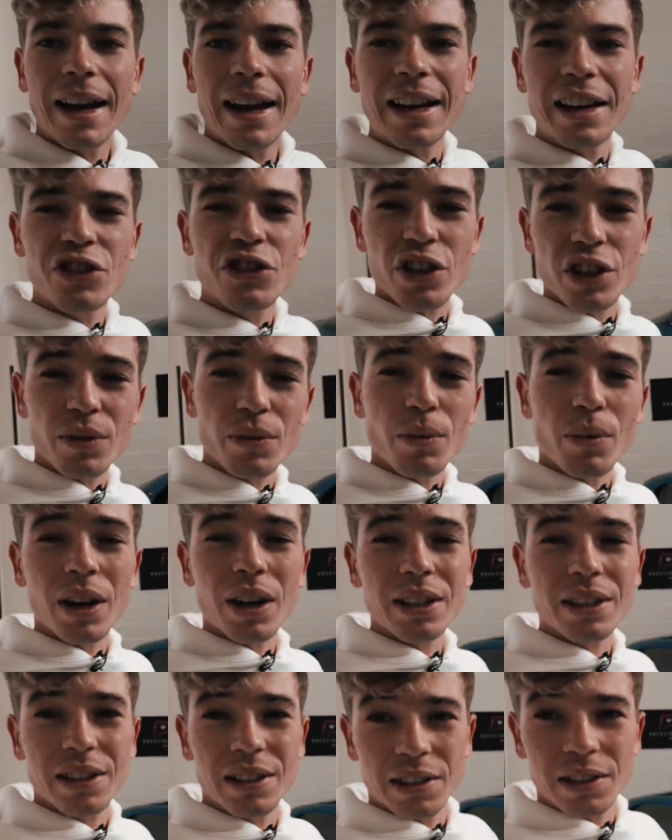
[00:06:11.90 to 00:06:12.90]

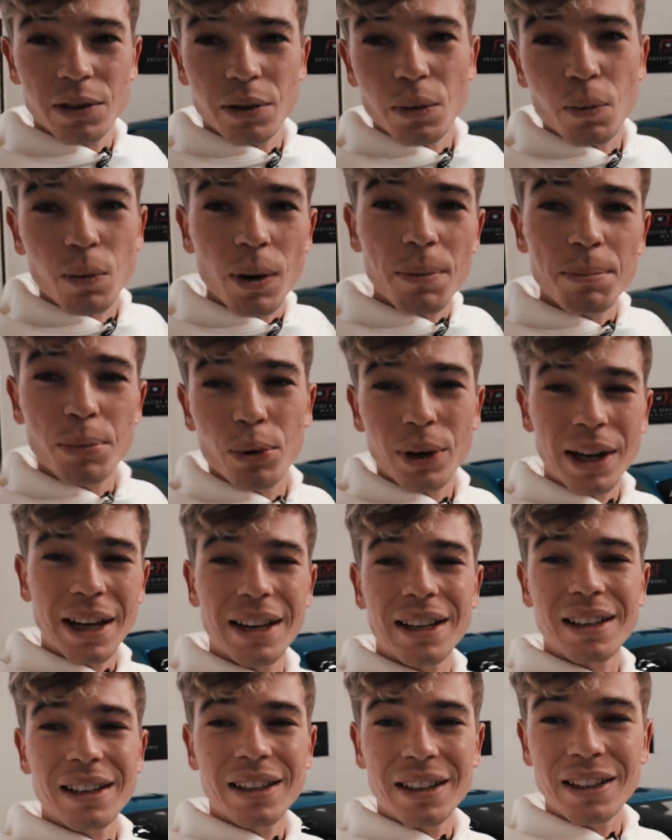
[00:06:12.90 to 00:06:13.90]
Engine-wise, this is a
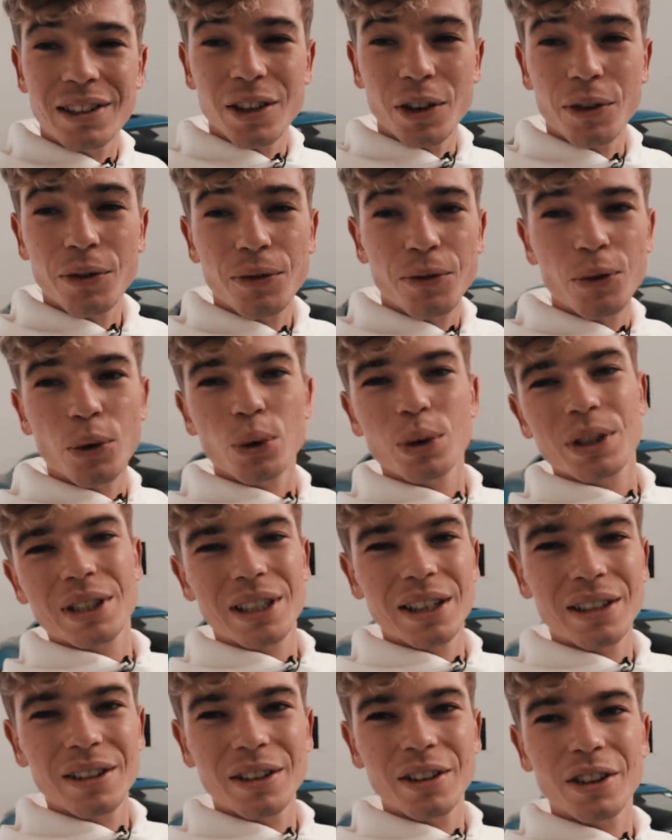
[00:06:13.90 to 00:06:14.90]
1.8 litre
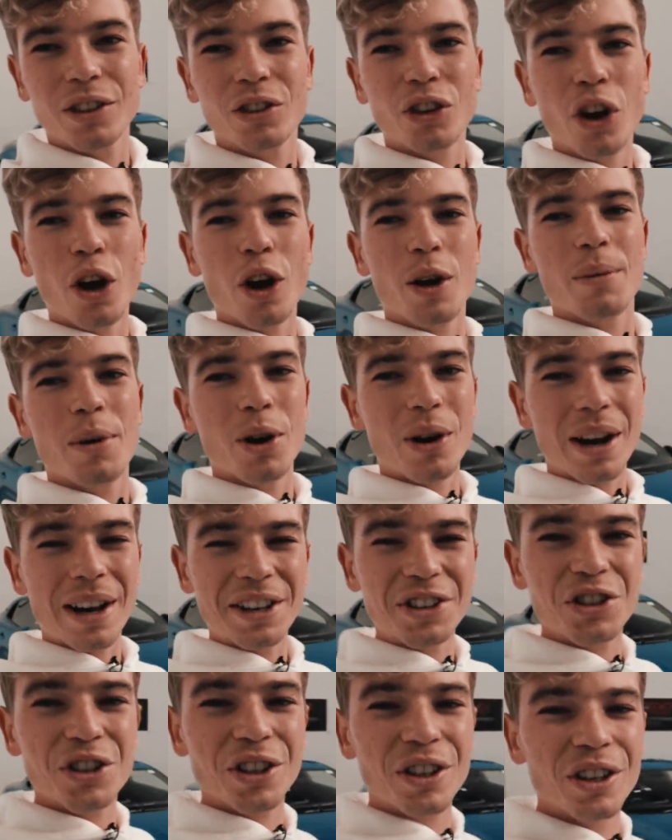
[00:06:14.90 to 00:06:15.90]
four-cylinder turbo
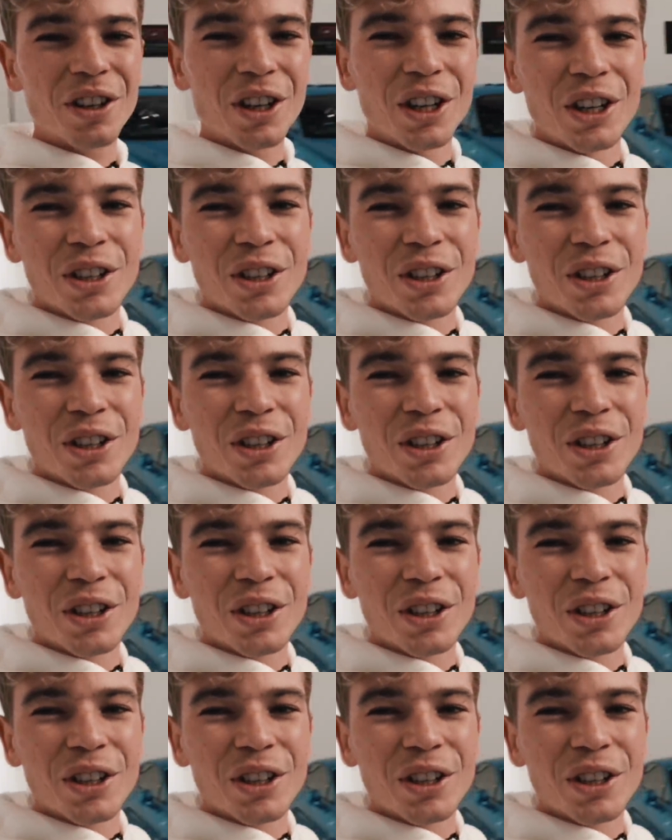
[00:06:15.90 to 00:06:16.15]
engine.